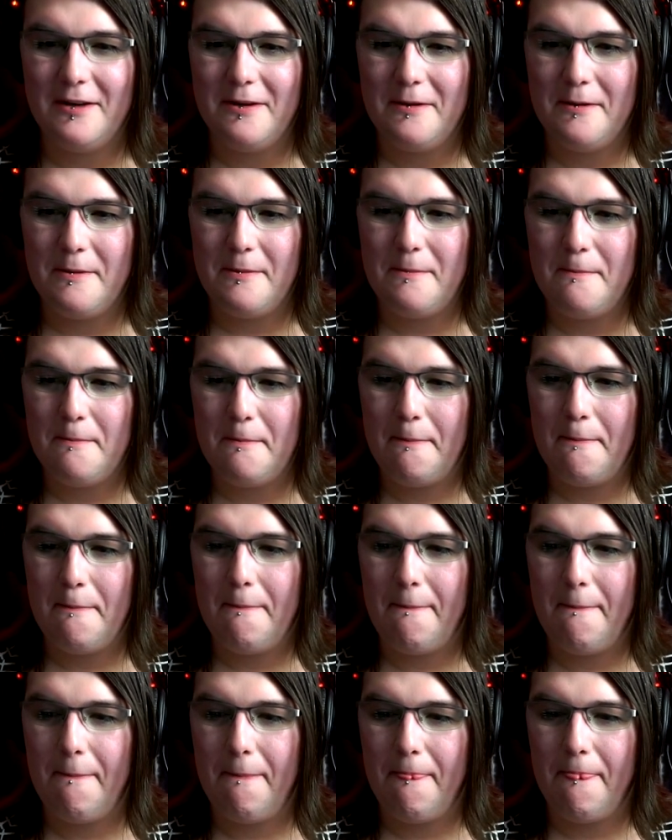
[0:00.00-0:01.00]

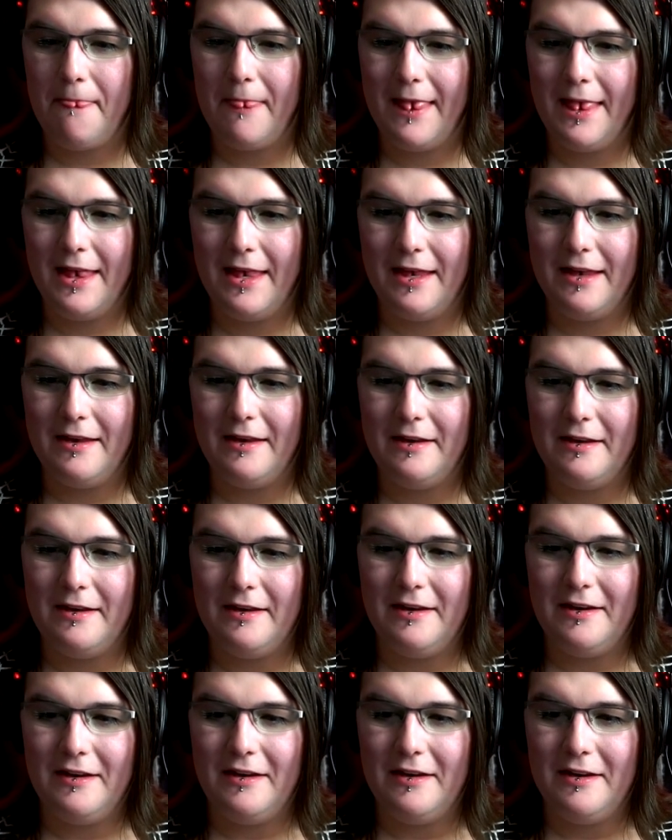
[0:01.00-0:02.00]

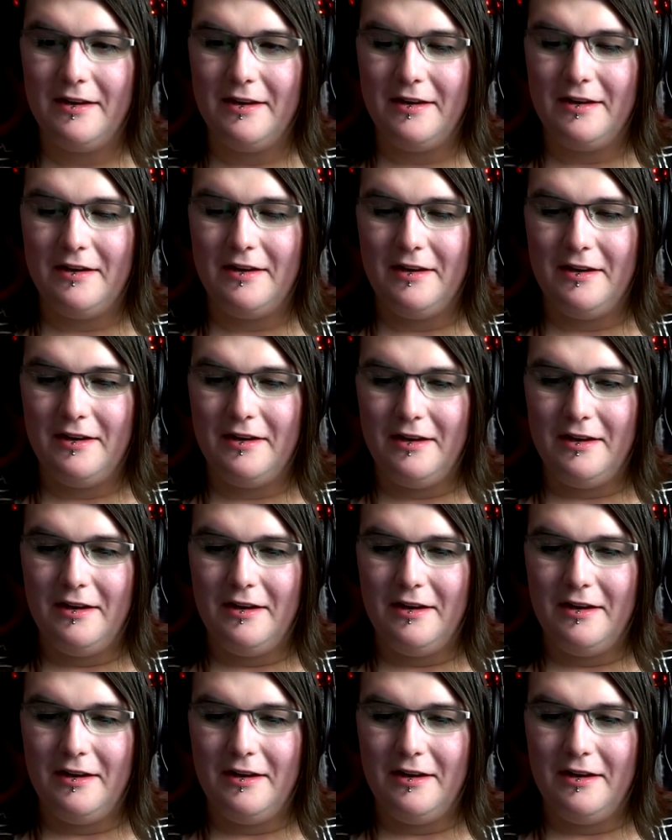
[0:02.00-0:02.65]
Nobody speaks.